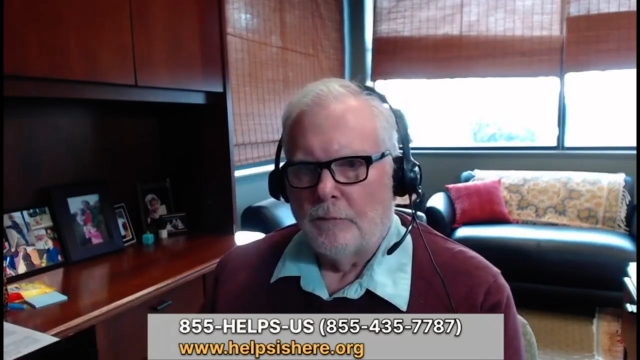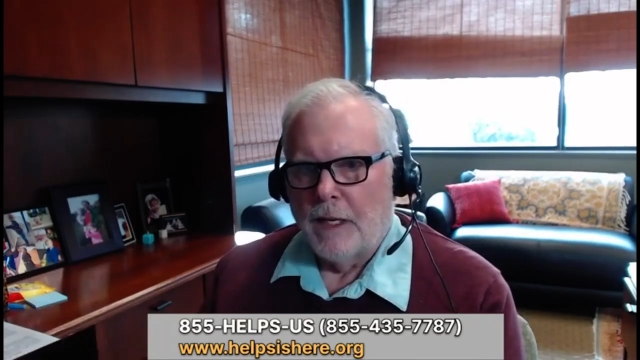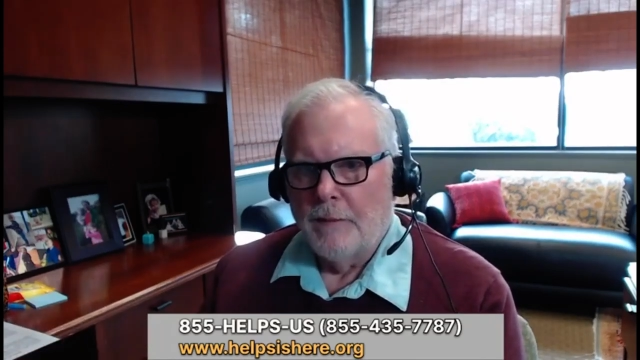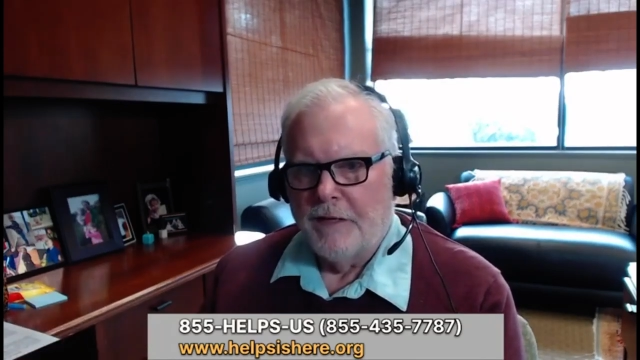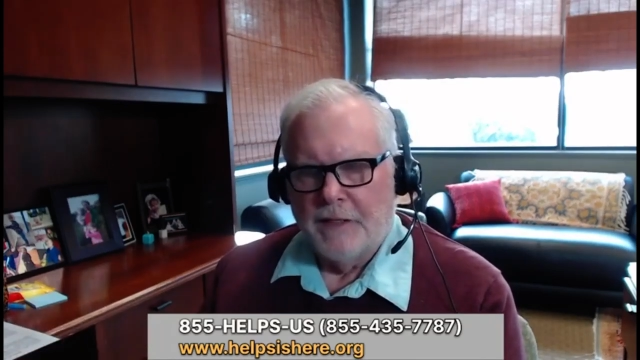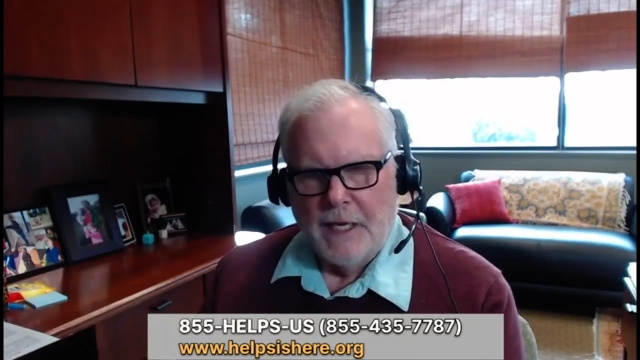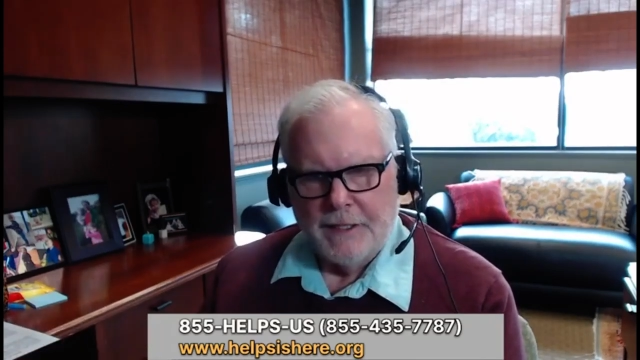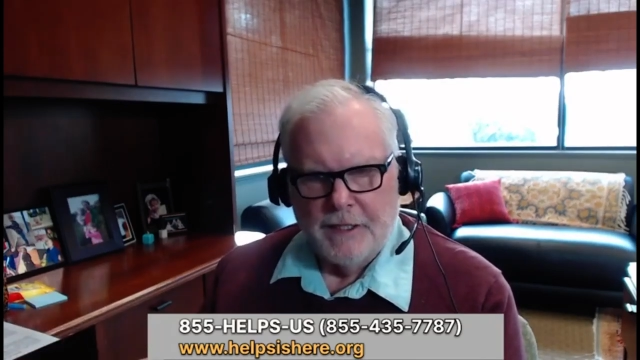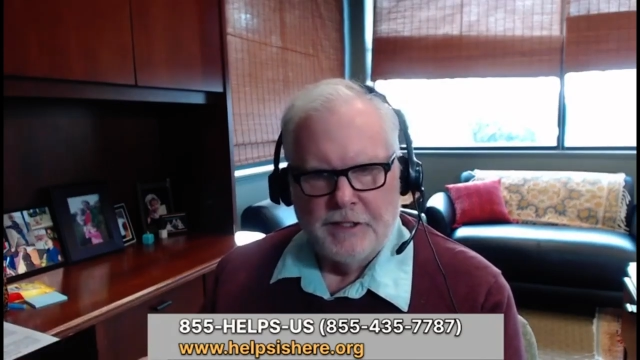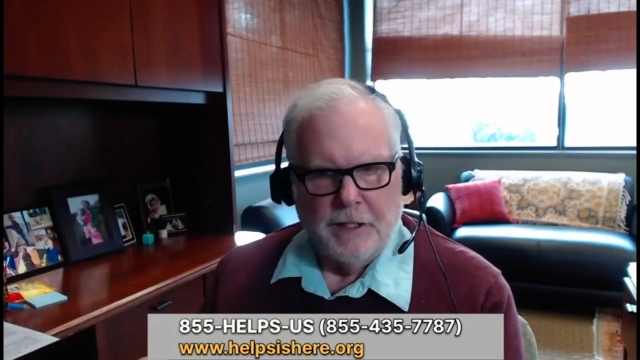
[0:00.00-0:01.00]
But if you like
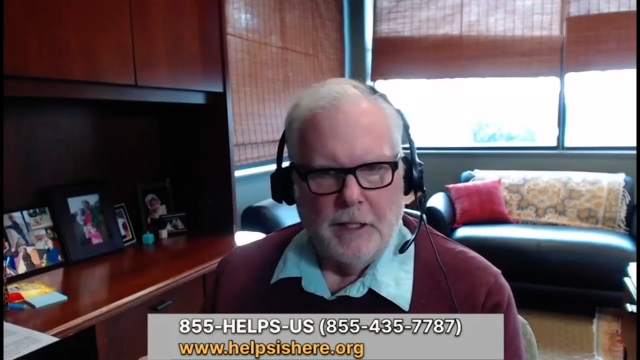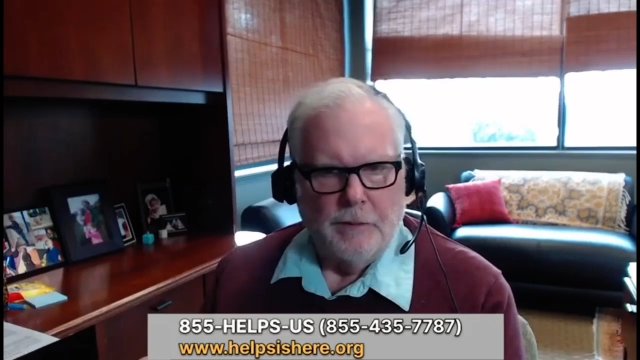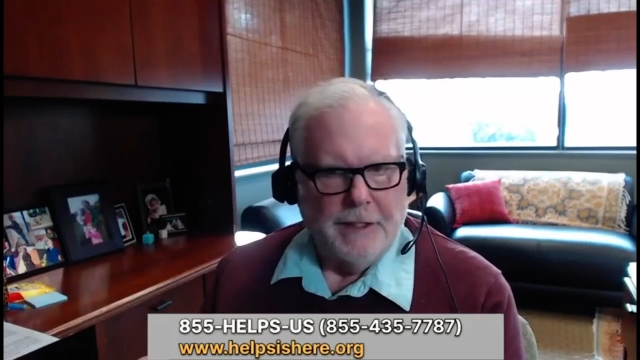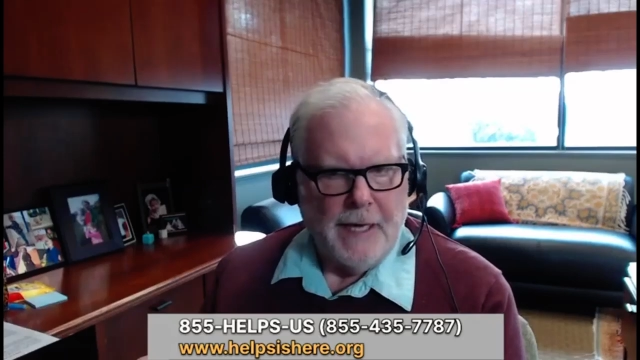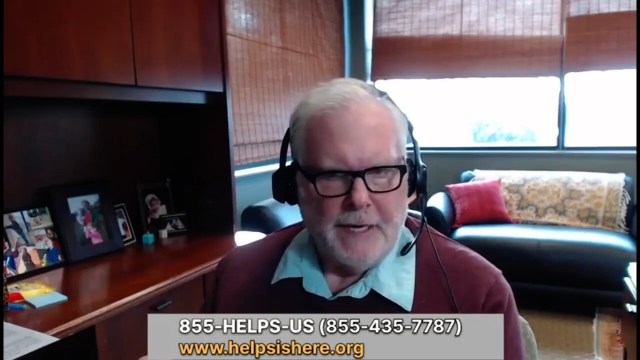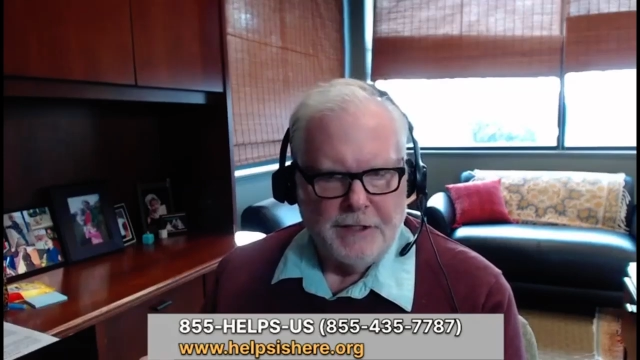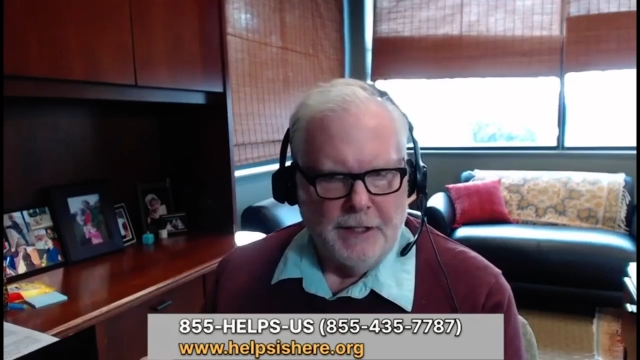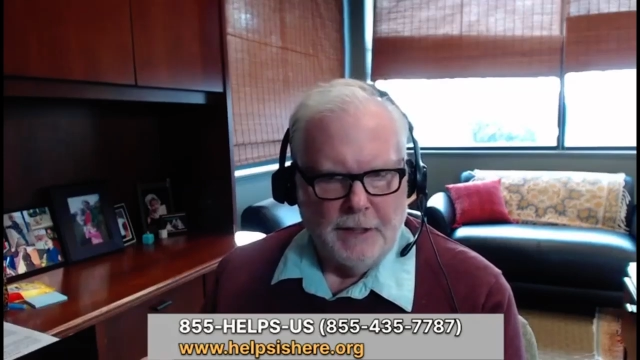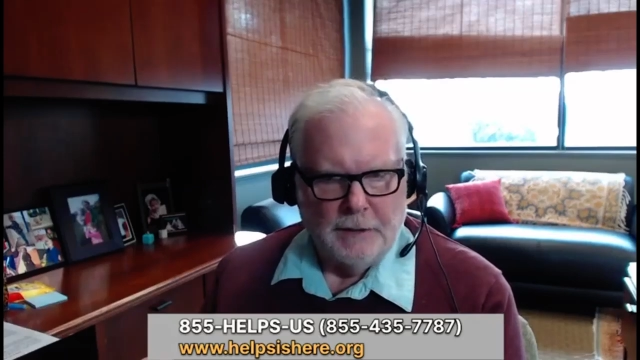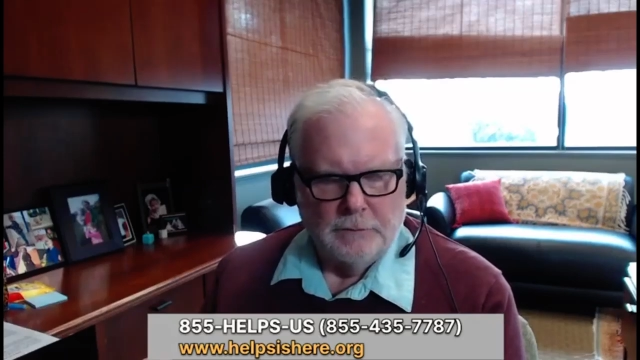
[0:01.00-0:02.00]
this, we'd ask you
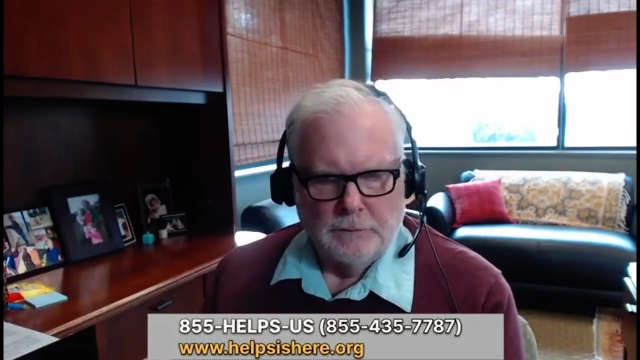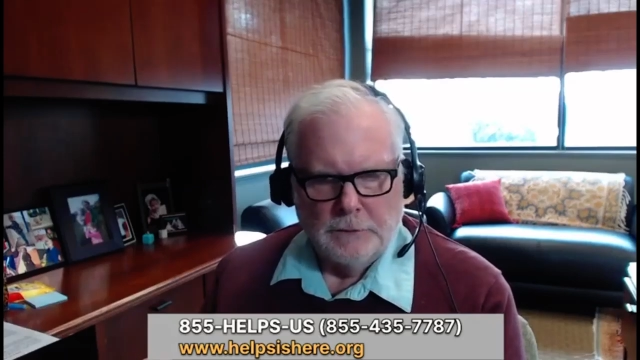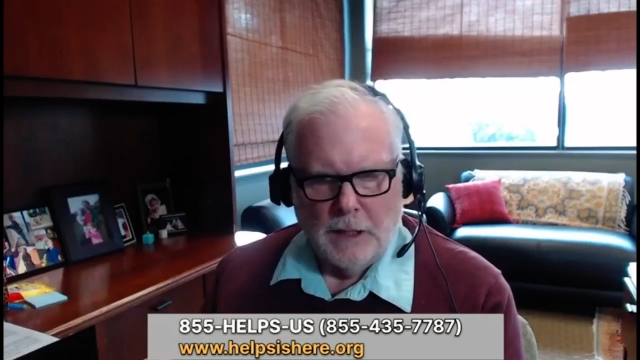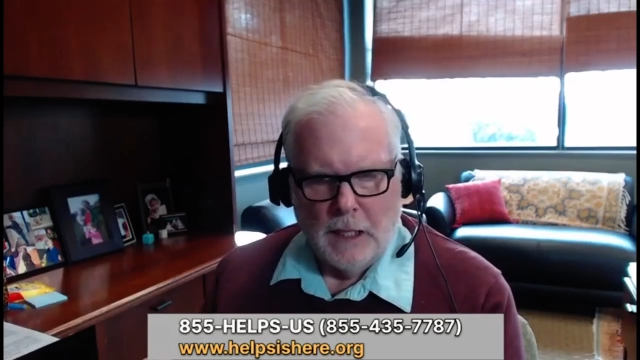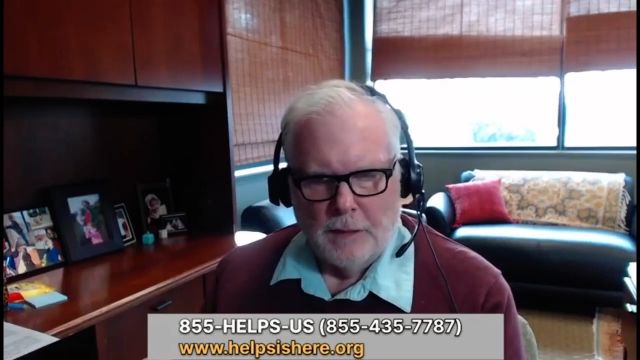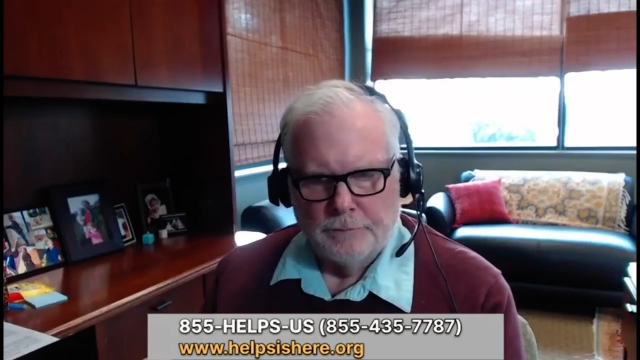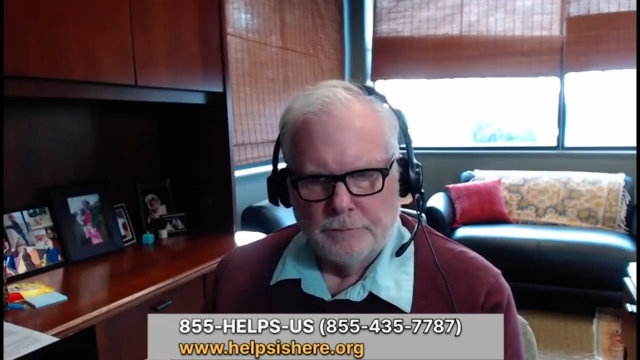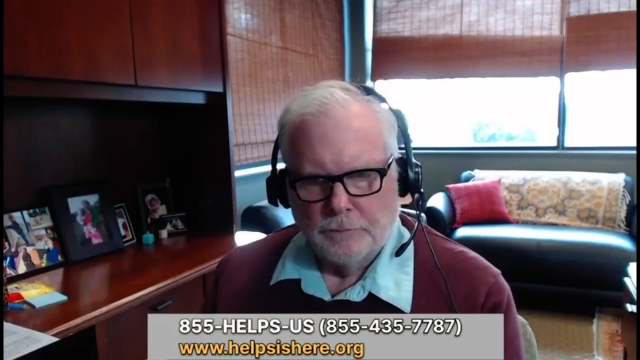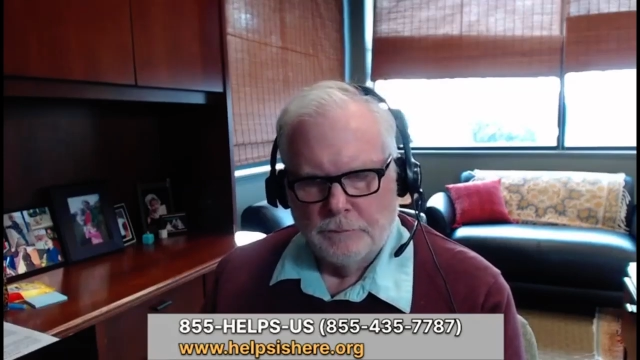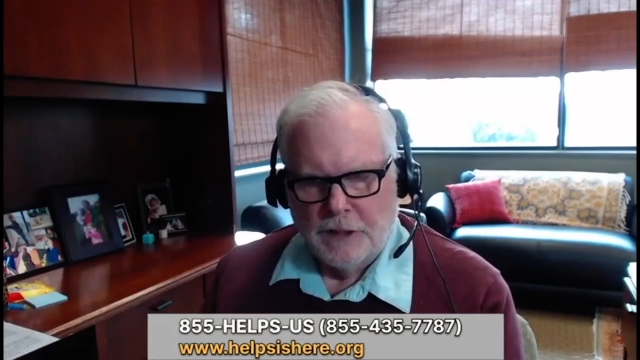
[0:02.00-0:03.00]
to
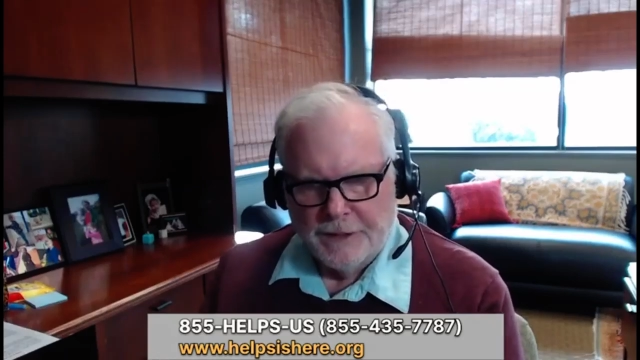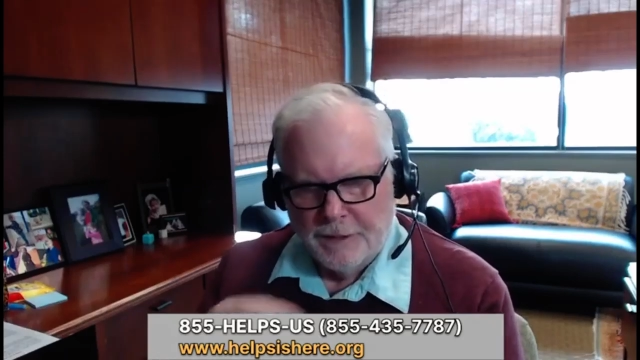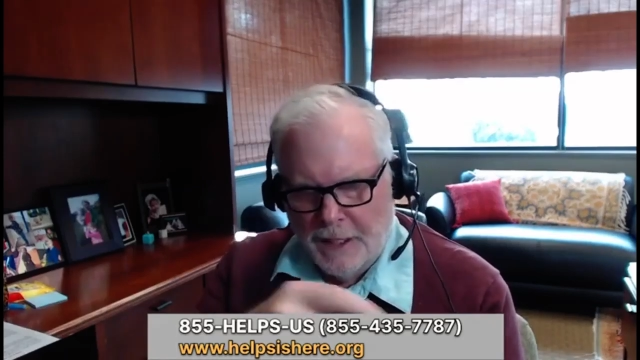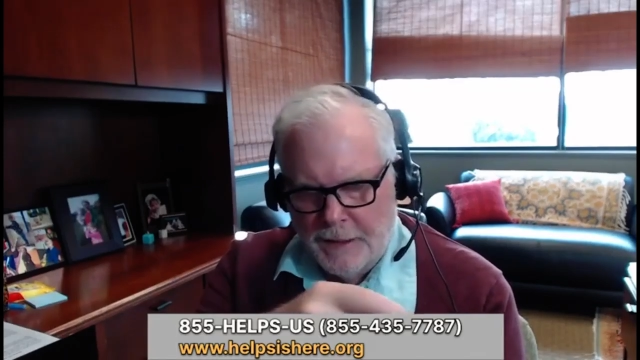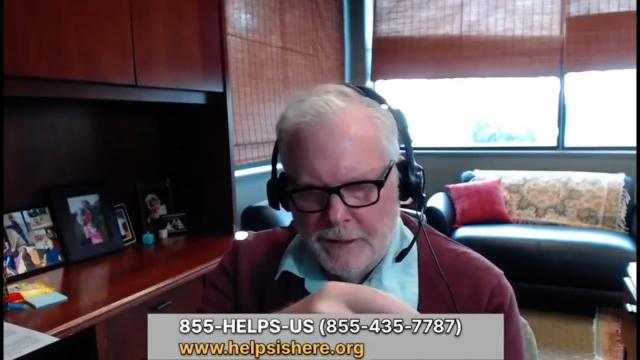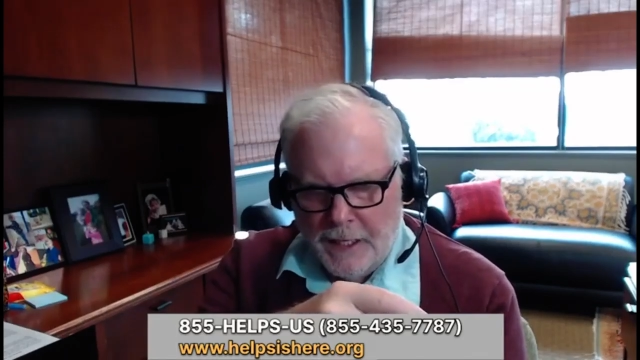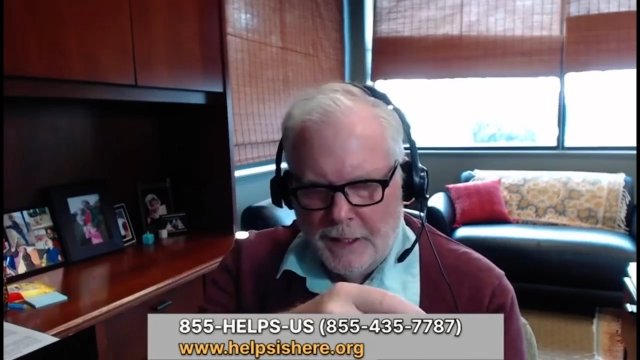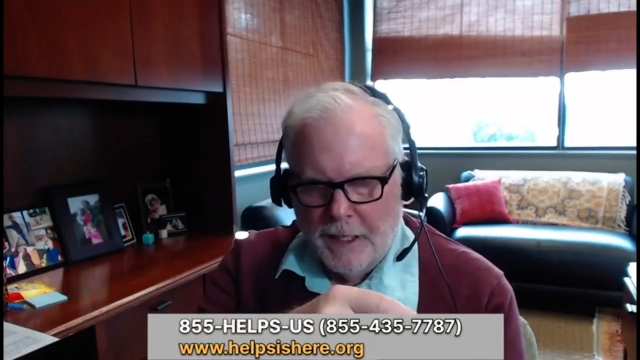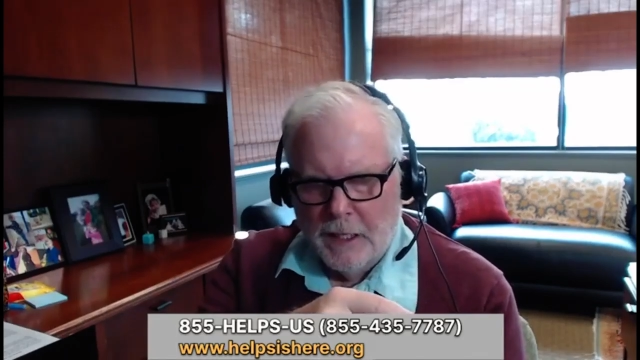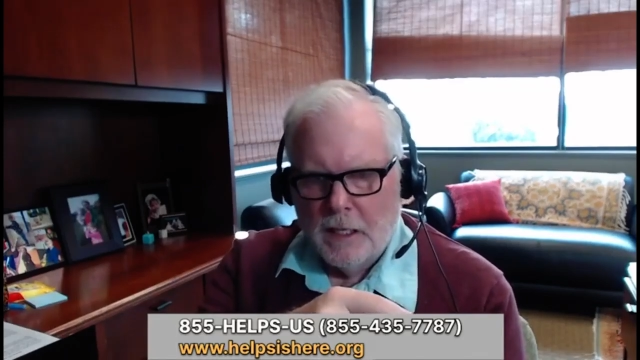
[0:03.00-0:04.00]
click the button down
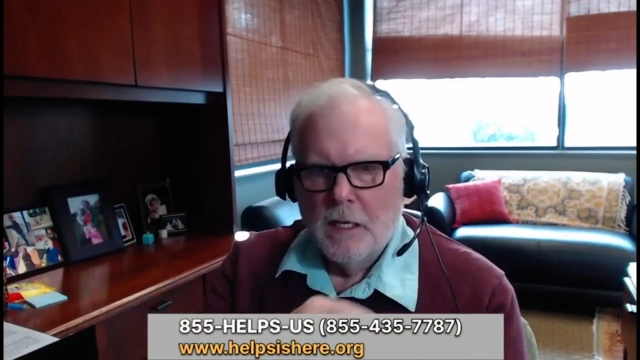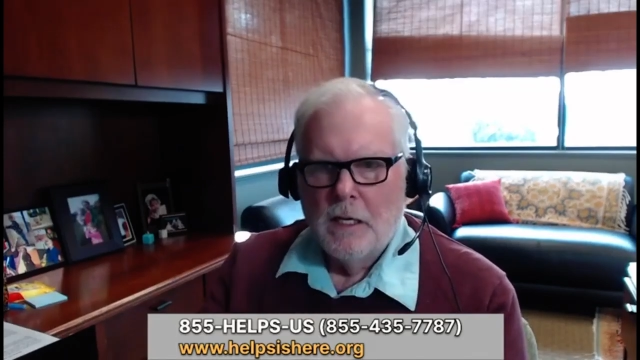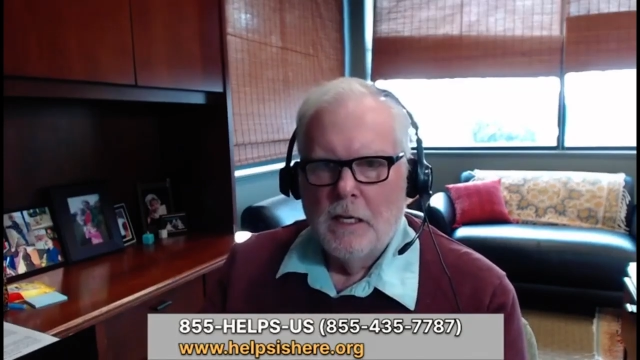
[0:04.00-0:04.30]
here